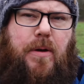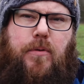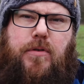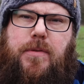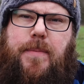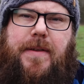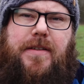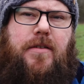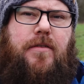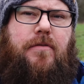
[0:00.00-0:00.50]

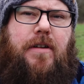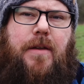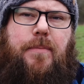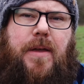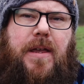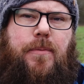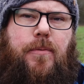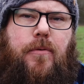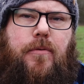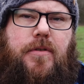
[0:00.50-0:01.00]
met some great
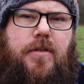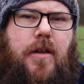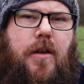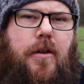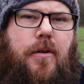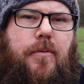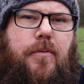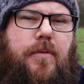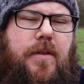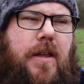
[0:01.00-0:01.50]
people.
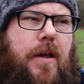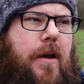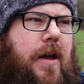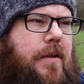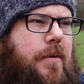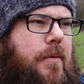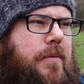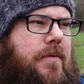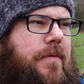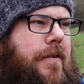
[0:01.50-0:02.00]
So yeah,
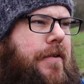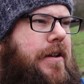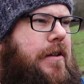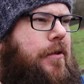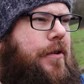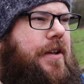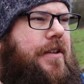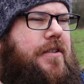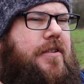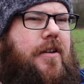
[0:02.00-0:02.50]
I was very
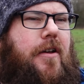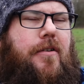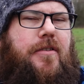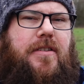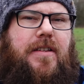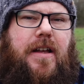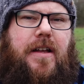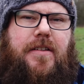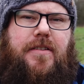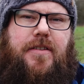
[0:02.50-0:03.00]
lucky to go
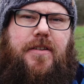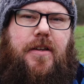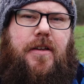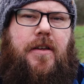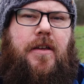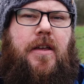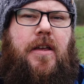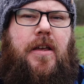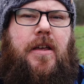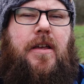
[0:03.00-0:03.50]
to
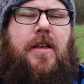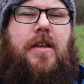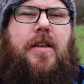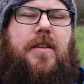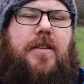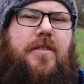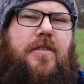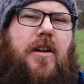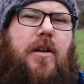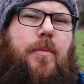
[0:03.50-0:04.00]
that
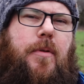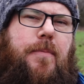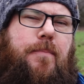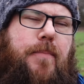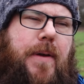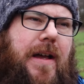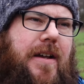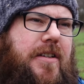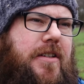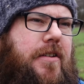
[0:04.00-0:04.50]
Simon
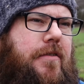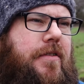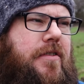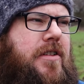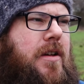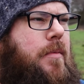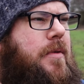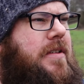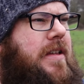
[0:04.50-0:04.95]
Baxter and Thomas